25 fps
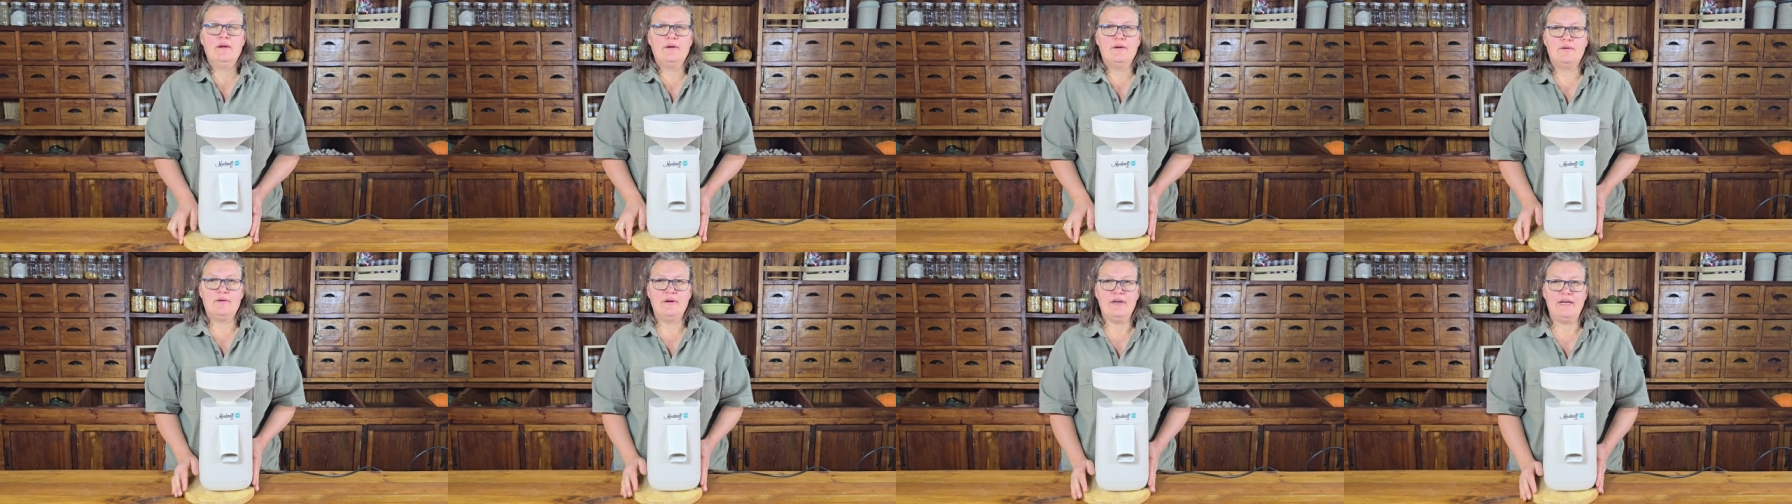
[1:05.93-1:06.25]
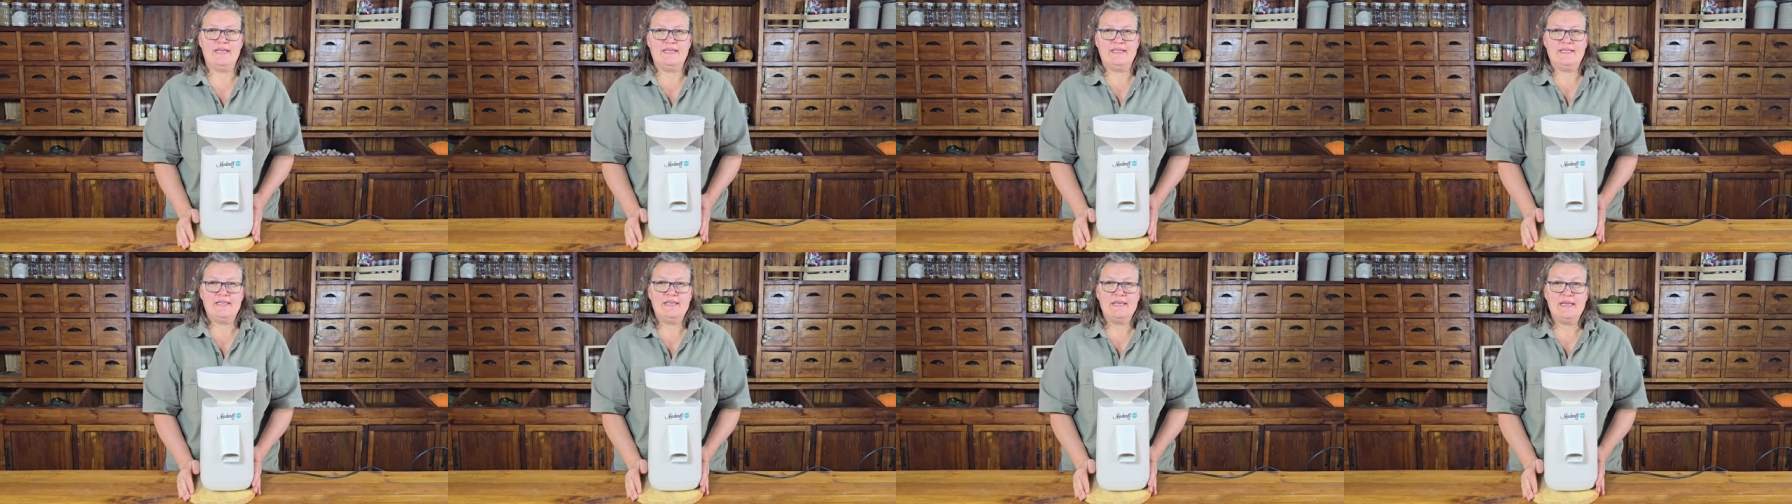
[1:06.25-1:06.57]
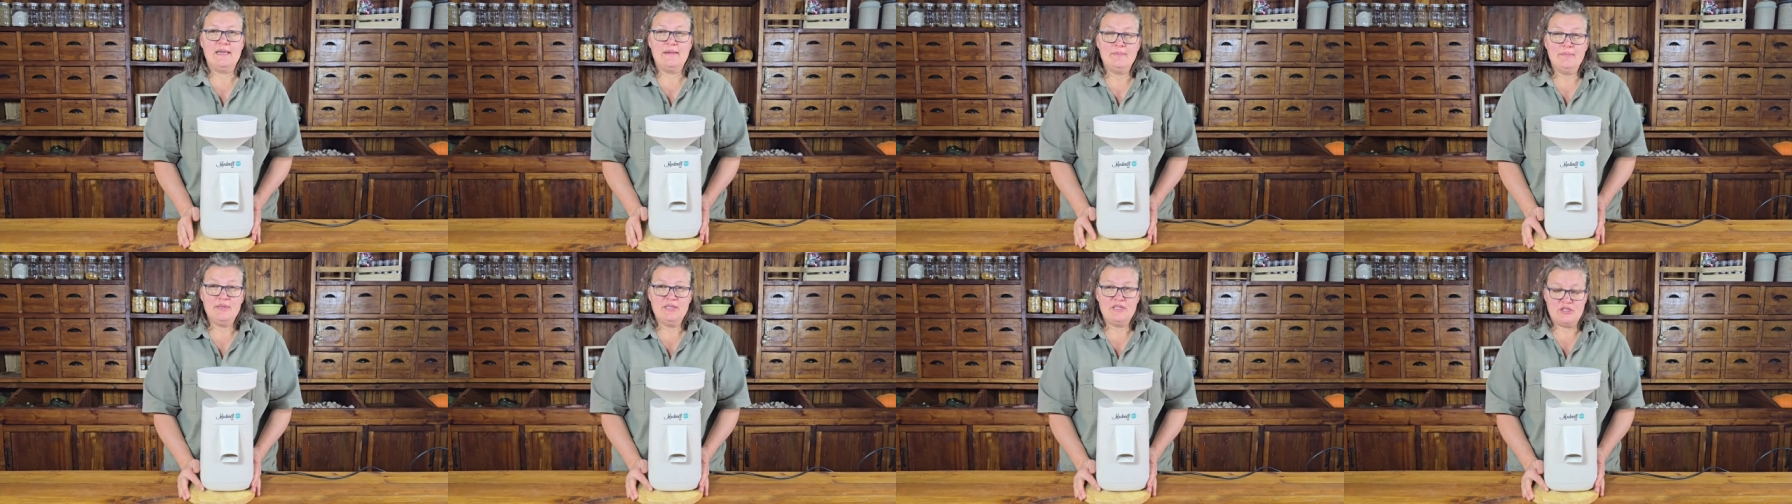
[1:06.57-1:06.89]
Right,
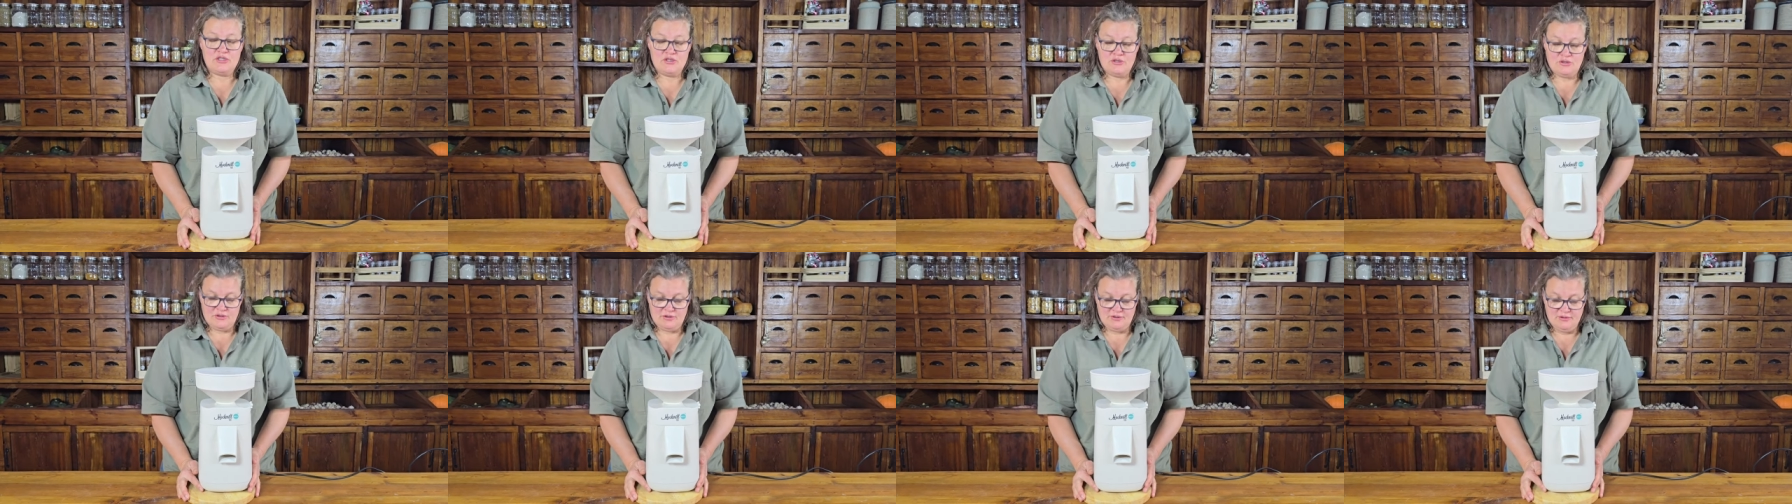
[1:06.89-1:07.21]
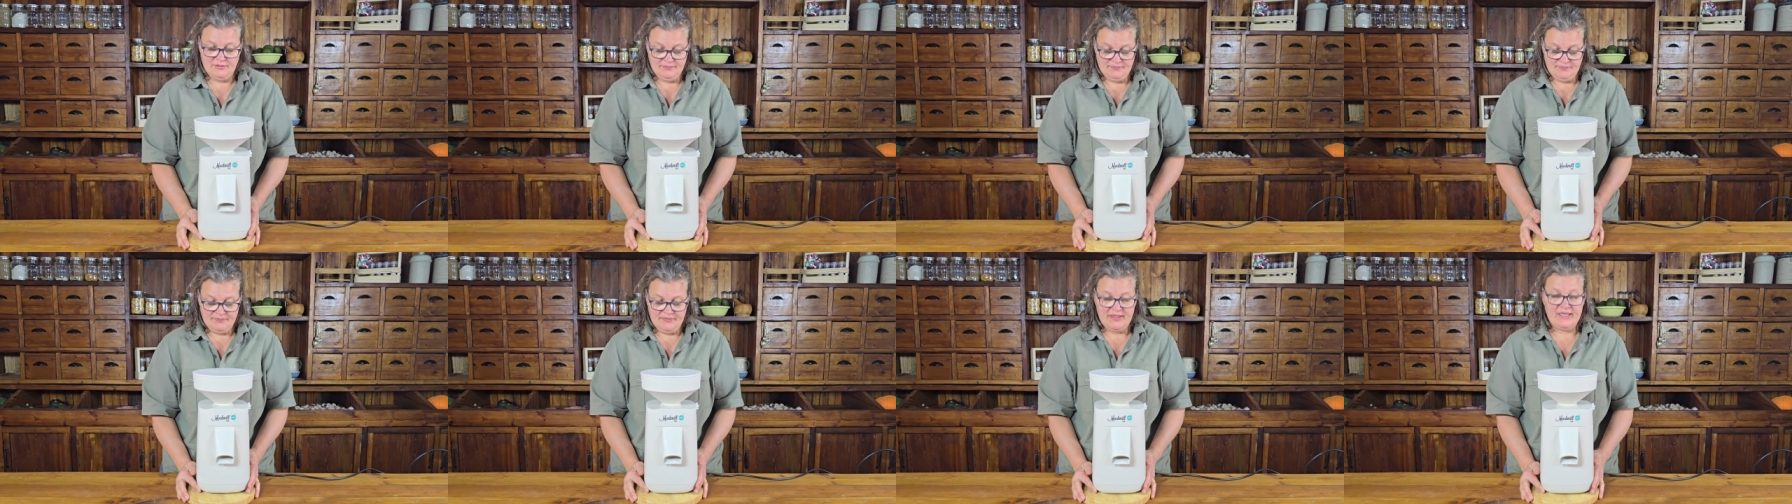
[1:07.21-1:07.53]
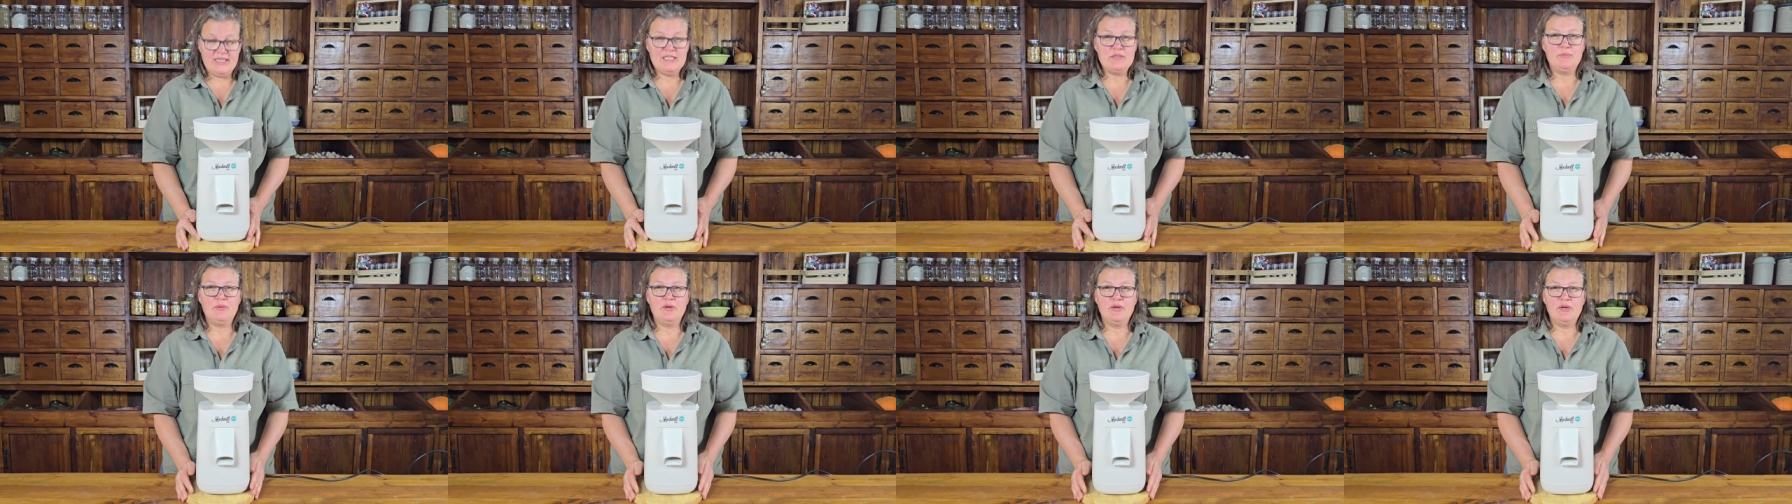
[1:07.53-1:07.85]
number two
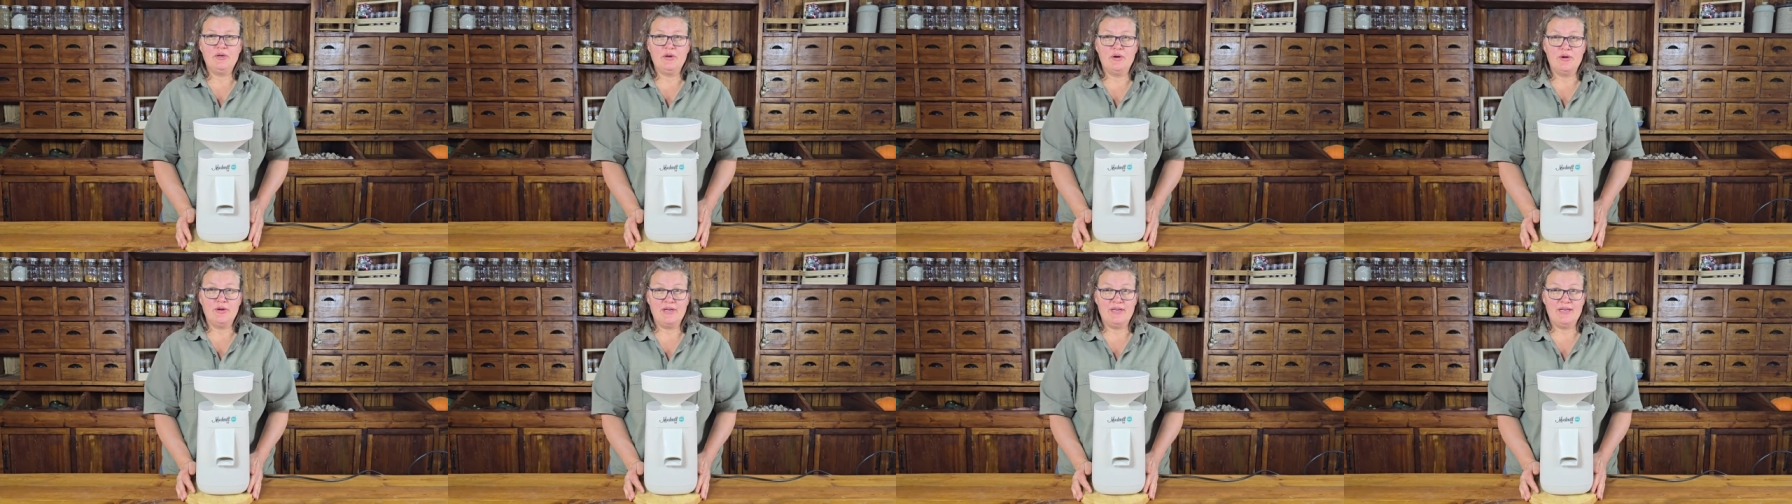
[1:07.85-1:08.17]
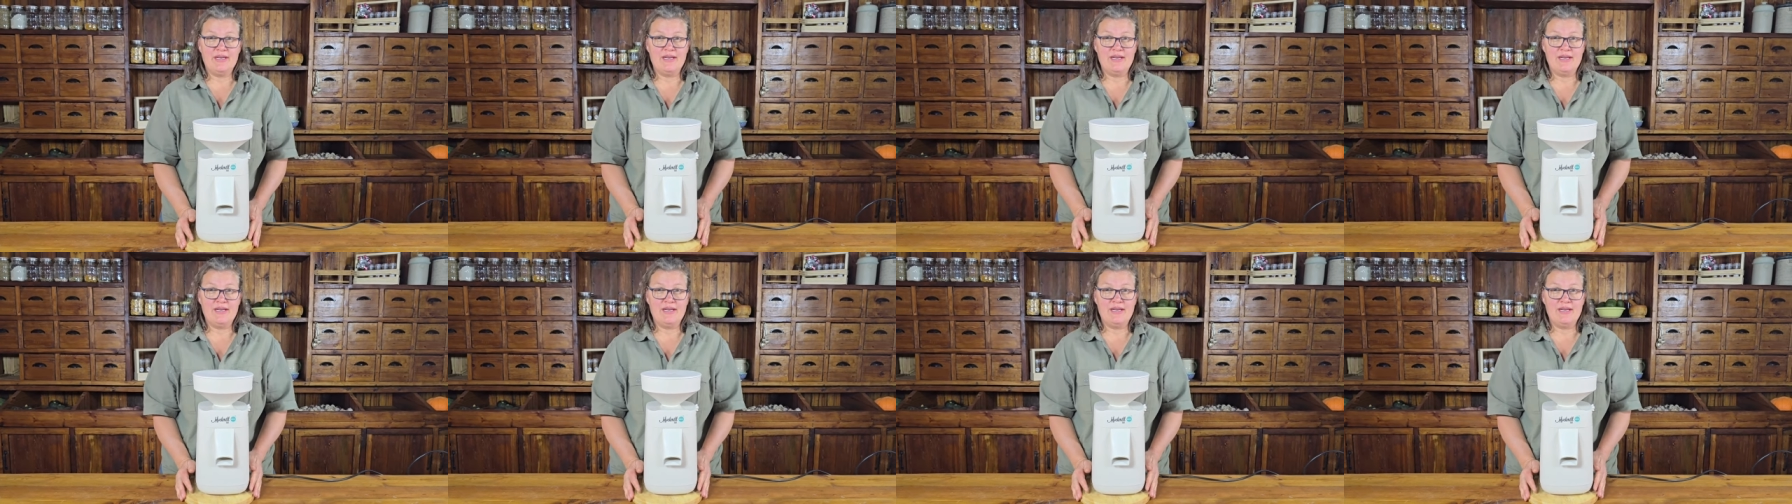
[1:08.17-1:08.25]
is put it on a